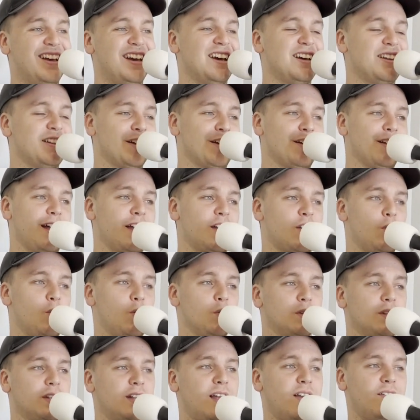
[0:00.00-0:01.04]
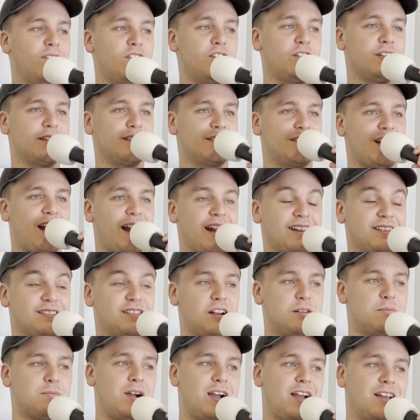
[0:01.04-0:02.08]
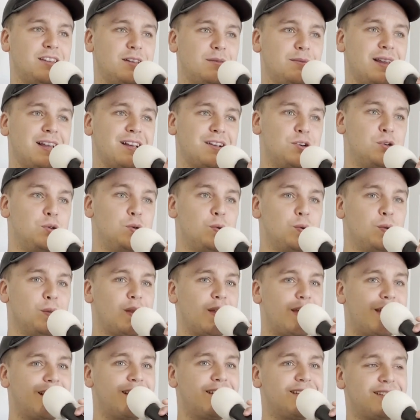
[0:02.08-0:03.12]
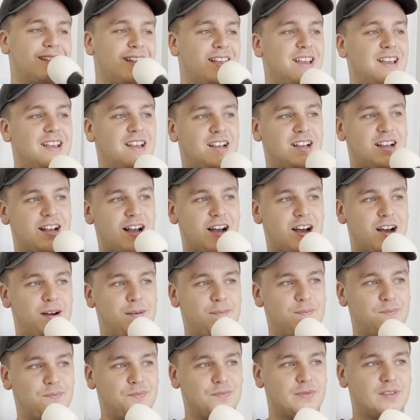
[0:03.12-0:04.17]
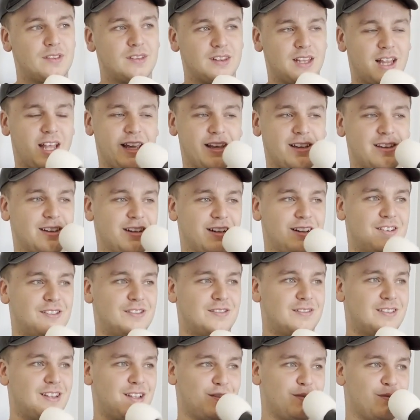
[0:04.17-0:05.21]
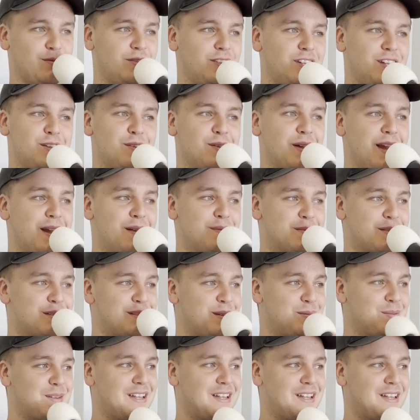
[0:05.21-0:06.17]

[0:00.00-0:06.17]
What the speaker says: they're like old enough that I can start buying them like cool things. Like, like video games or something.